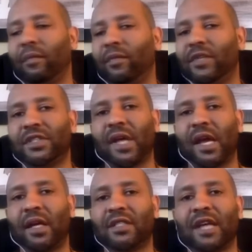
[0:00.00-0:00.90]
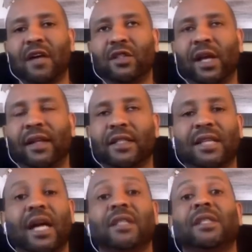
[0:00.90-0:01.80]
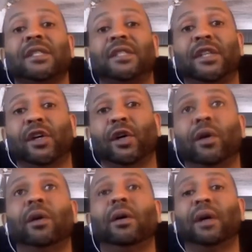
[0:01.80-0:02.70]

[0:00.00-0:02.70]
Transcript: This thing, it sounds like the science is still